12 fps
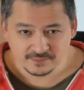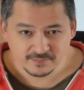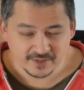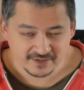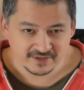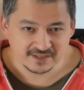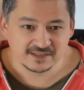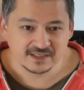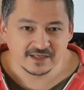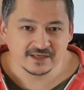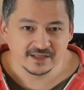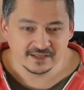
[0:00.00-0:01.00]
being very
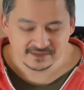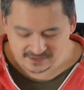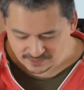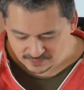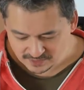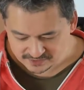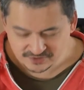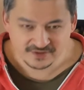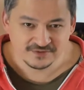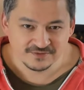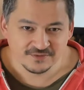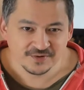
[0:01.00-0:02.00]
slick at it, so I try
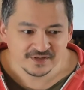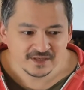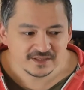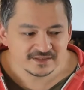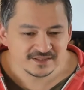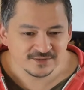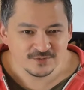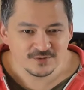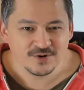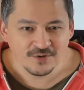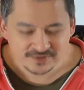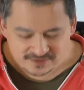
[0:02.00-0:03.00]
to avoid it at all
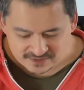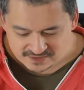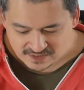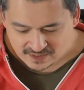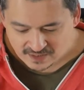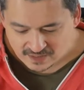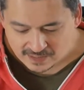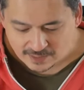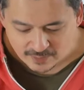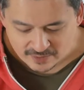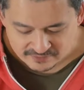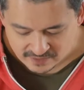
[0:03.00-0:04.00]
costs.
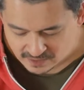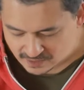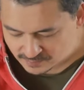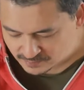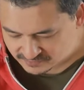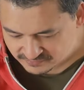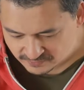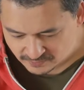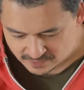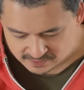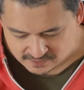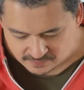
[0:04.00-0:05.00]
However, I
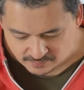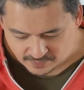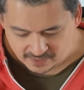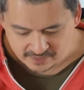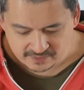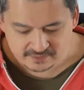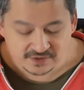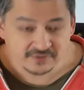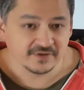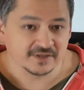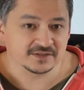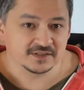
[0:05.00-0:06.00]
thought I'd combine two
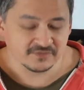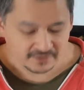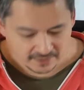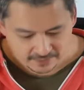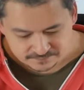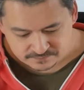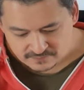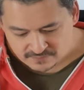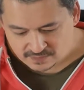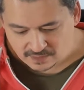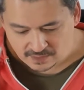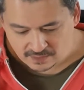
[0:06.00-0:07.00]
things in this video.
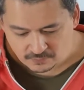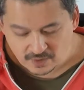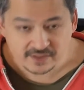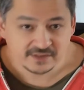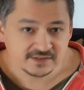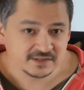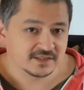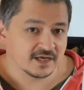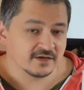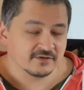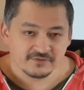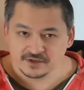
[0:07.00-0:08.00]
One is to
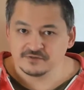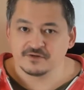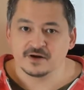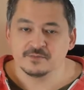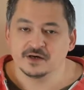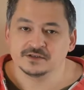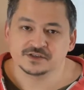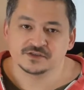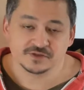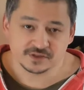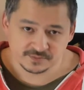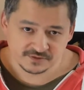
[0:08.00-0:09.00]
say thank you very much
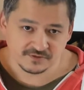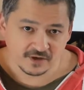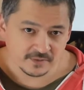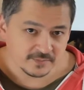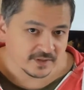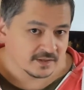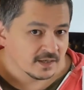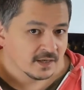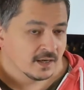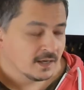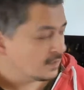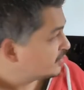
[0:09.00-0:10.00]
for subscribing
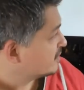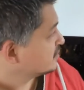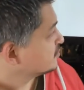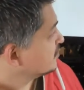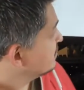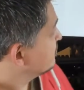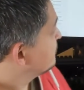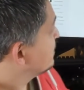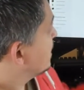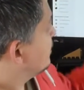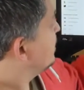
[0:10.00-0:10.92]
because we've now